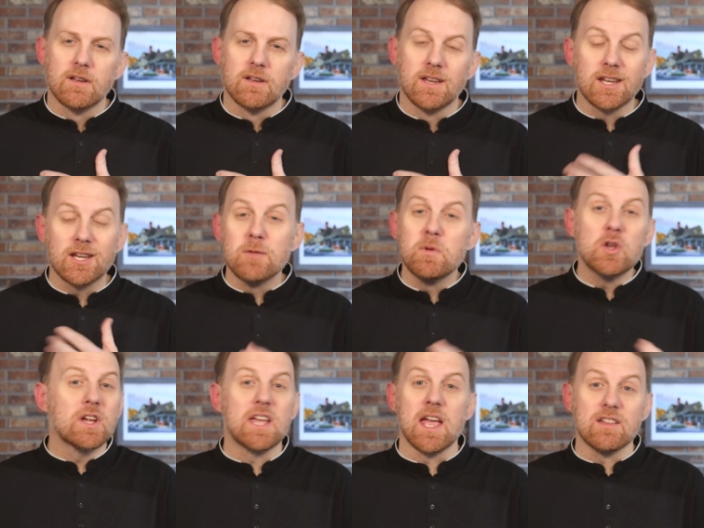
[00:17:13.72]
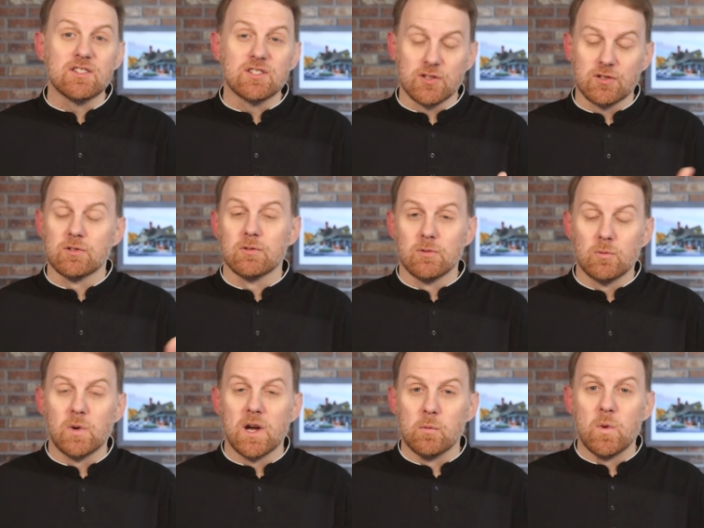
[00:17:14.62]
It communicates
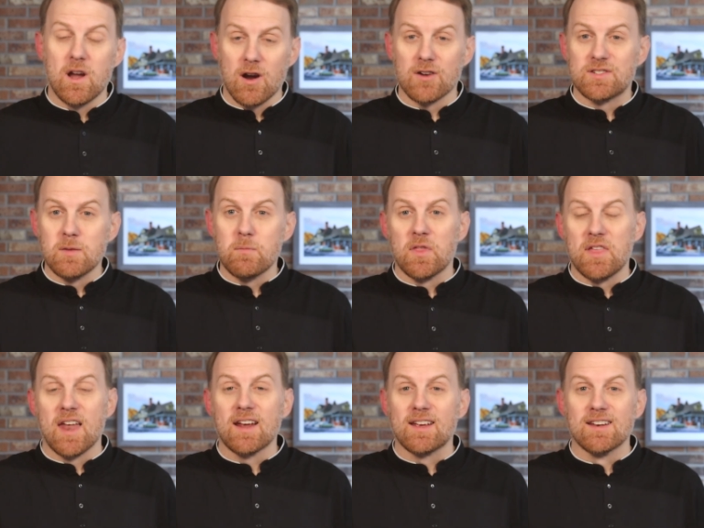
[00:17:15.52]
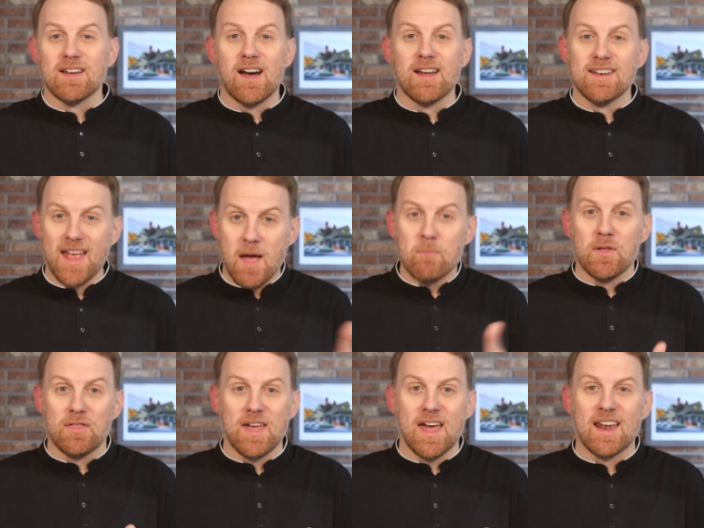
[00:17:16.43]
when we are sympathetic and not
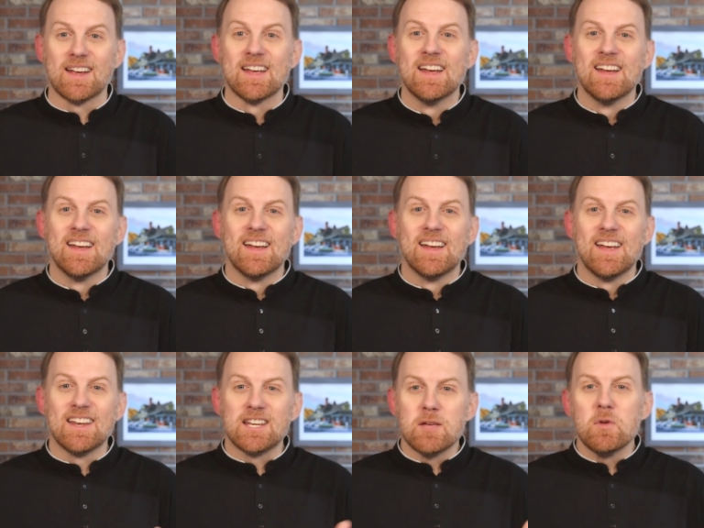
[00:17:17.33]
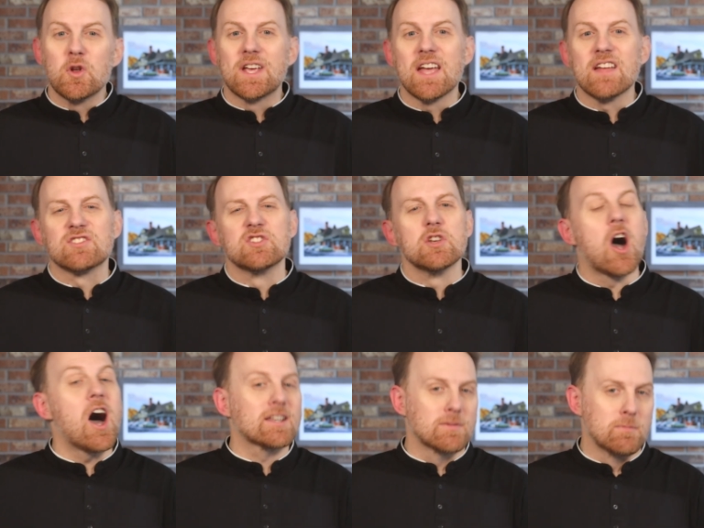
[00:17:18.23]
empathetic. It communicates
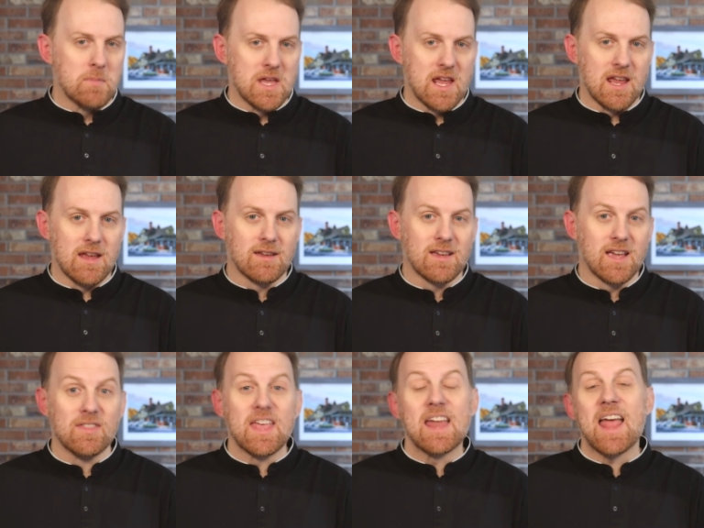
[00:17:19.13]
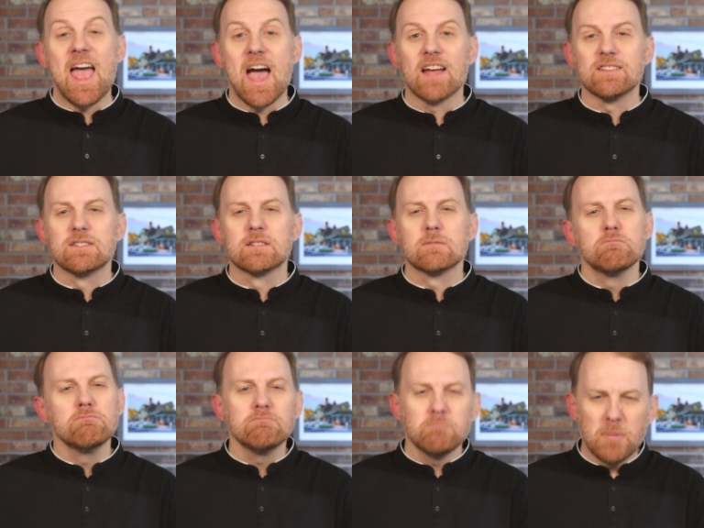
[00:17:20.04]
not me and then adds,
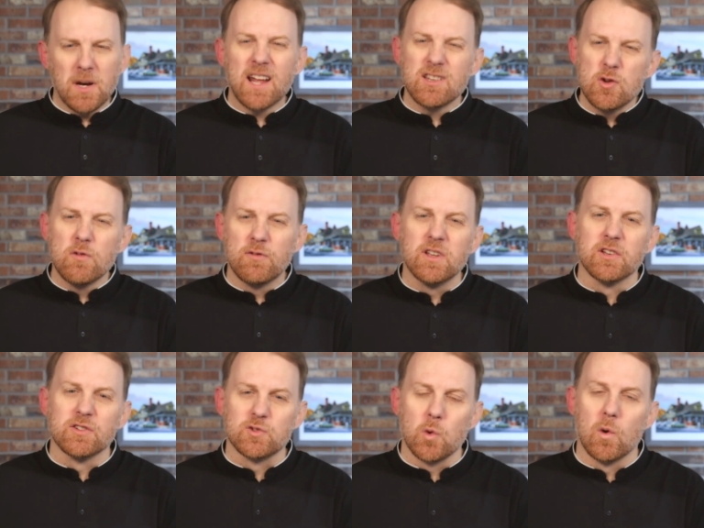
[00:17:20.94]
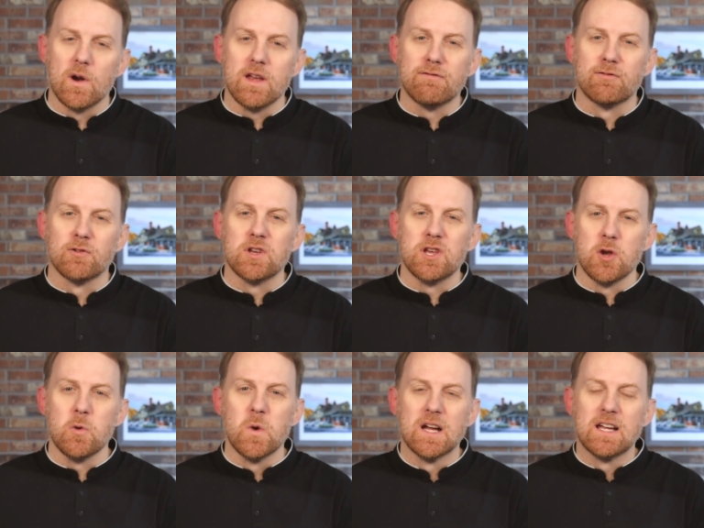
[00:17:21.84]
hmm, but I do feel sorry for
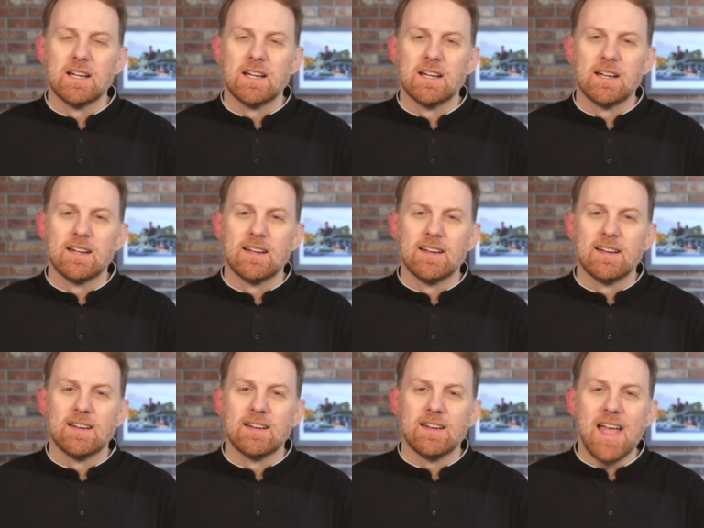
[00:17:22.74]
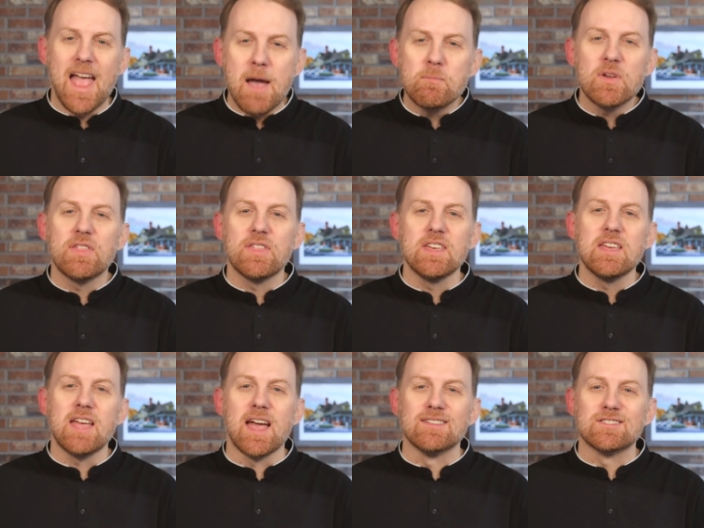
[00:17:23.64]
you.
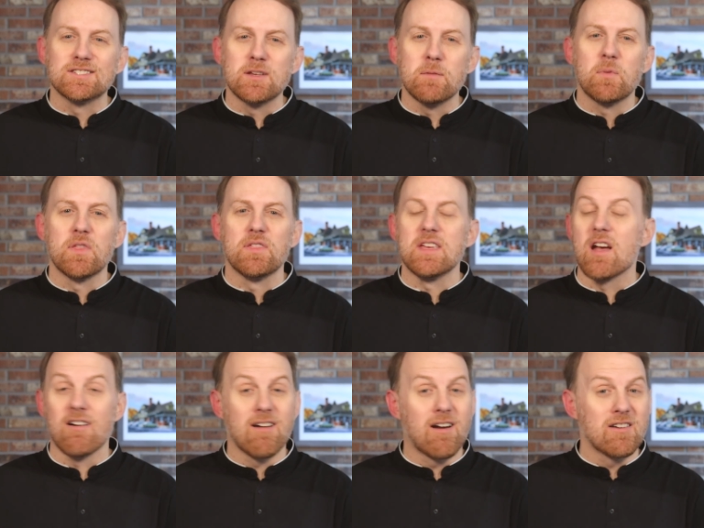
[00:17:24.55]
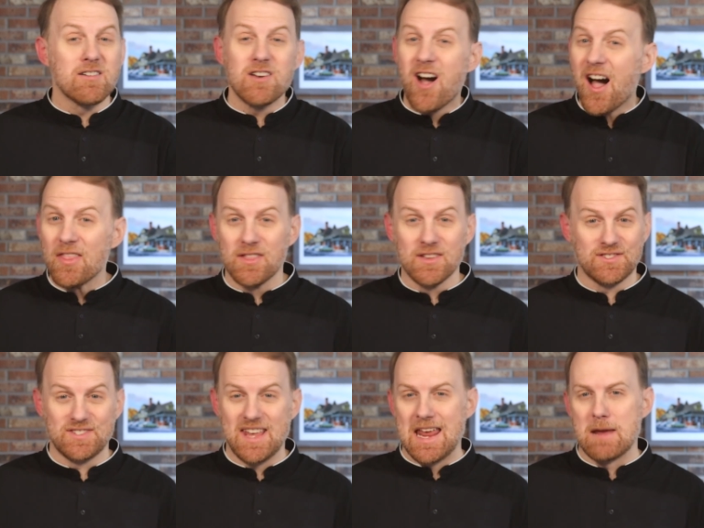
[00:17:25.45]
Empathy and sympathy are, are not the
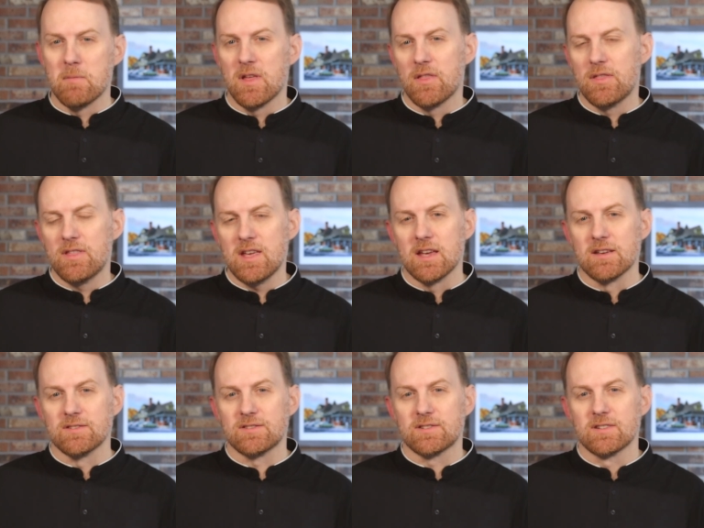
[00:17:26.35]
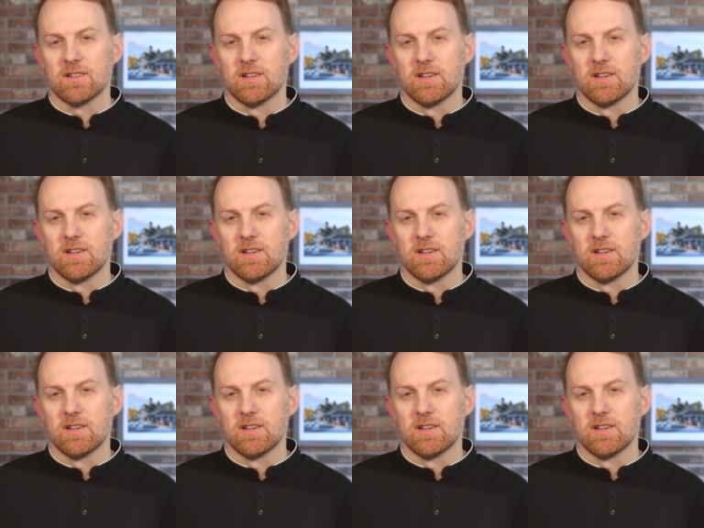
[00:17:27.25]
same things.